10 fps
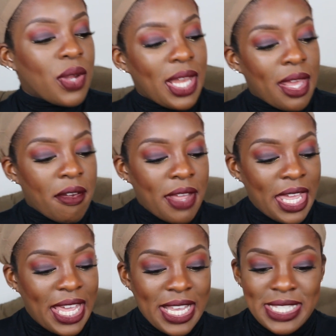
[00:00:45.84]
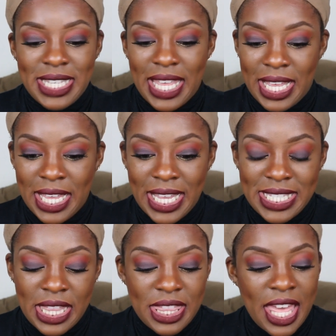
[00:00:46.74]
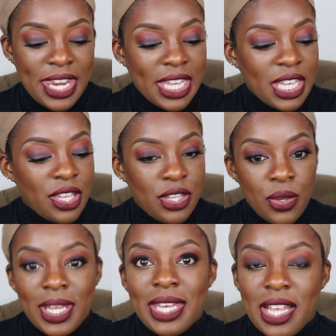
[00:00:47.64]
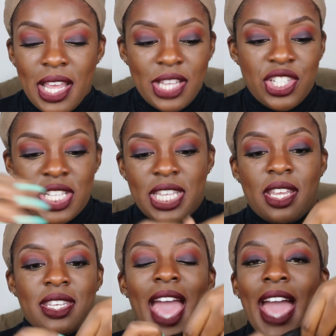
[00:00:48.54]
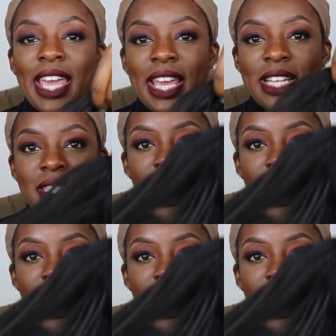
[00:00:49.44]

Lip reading: So Clary is a synthetic unit. She's in a YAKI